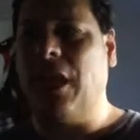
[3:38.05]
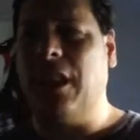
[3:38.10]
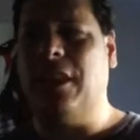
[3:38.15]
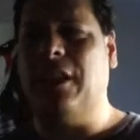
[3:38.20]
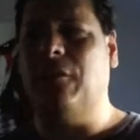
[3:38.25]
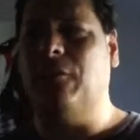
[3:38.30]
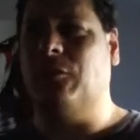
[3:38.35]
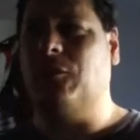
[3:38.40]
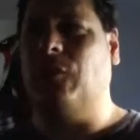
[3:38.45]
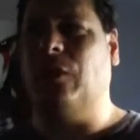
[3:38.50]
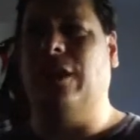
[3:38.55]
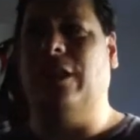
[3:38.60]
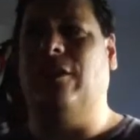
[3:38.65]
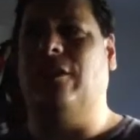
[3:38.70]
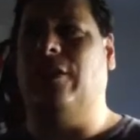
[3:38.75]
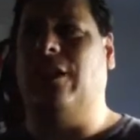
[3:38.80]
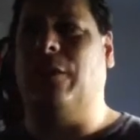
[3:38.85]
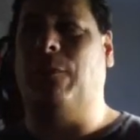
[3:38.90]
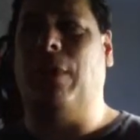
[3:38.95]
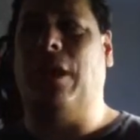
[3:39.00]
I think it was
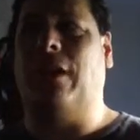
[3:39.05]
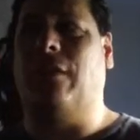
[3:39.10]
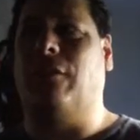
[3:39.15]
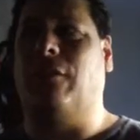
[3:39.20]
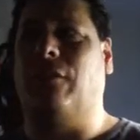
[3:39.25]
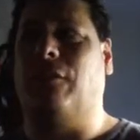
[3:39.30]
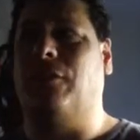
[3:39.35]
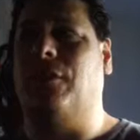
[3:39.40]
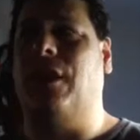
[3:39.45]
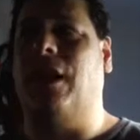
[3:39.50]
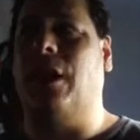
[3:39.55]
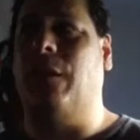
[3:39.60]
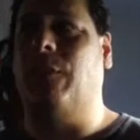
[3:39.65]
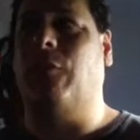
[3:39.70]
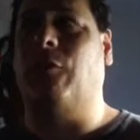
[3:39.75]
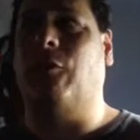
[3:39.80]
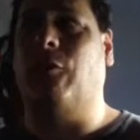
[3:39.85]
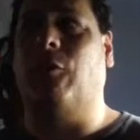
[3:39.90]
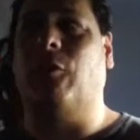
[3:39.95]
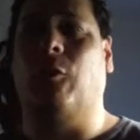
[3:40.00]
really only a matter of
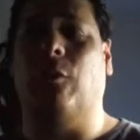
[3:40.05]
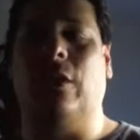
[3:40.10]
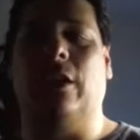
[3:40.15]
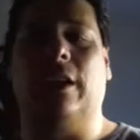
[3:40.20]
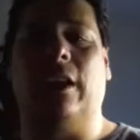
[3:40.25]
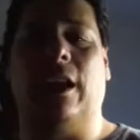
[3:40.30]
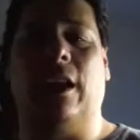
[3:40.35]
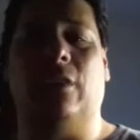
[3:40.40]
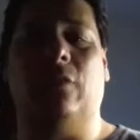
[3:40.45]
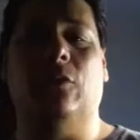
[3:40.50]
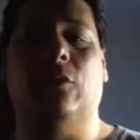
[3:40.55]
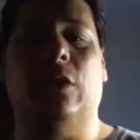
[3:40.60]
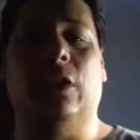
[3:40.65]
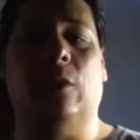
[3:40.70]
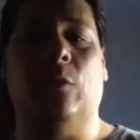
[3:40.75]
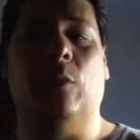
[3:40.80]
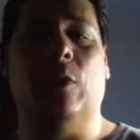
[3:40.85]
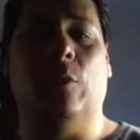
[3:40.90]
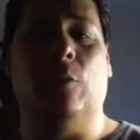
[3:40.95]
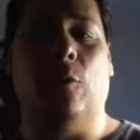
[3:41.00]
time before we really got to a
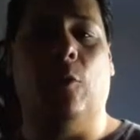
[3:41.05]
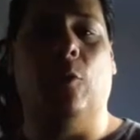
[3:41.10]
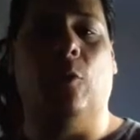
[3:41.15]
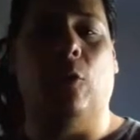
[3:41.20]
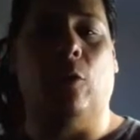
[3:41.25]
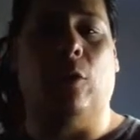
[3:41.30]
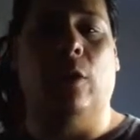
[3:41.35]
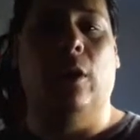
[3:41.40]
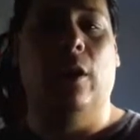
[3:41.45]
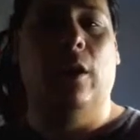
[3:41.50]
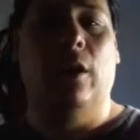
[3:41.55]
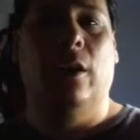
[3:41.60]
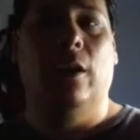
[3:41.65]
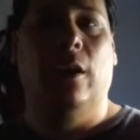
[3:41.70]
little bit more